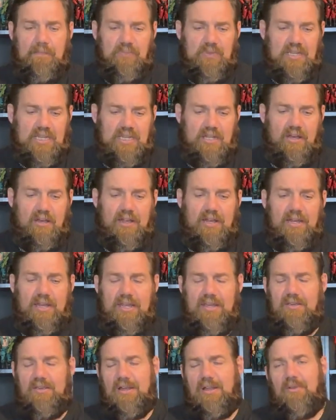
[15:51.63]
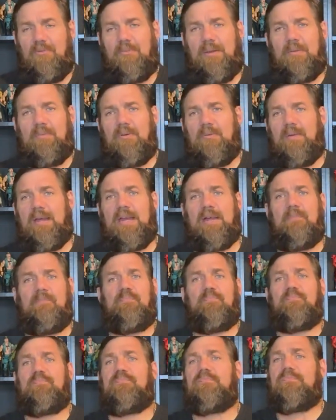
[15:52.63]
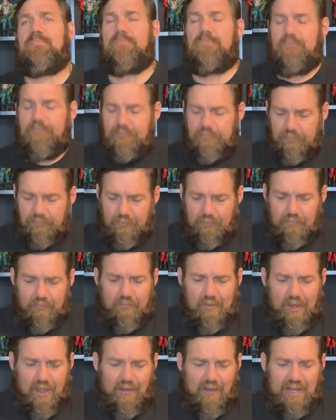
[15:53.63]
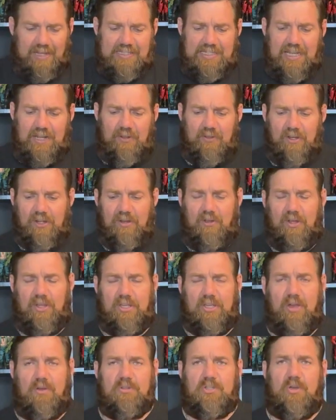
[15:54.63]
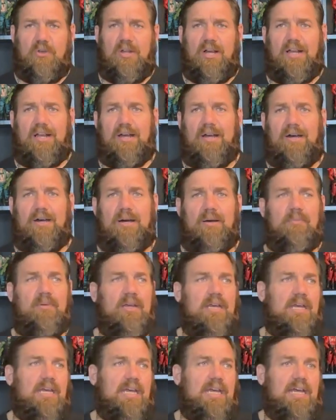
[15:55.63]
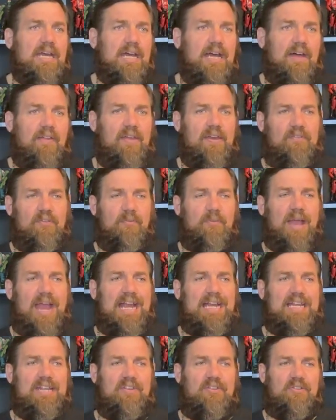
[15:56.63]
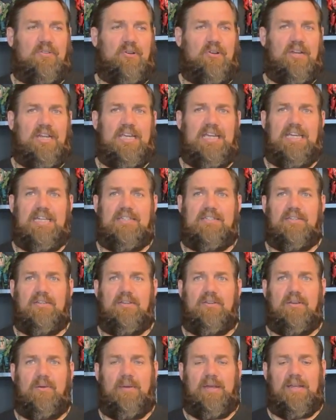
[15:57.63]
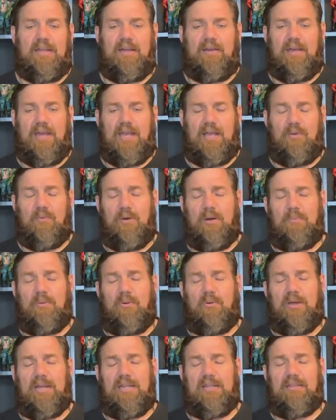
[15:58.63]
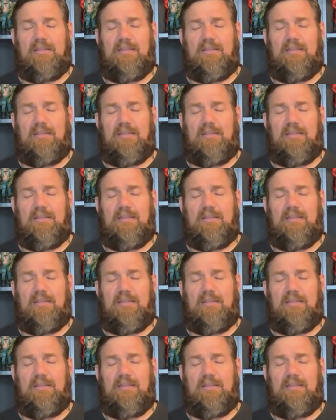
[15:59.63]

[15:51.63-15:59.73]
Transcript: Yeah, you gotta remember, man. Like I said, look at yojo.com. I think from 83 to, heck, at one point,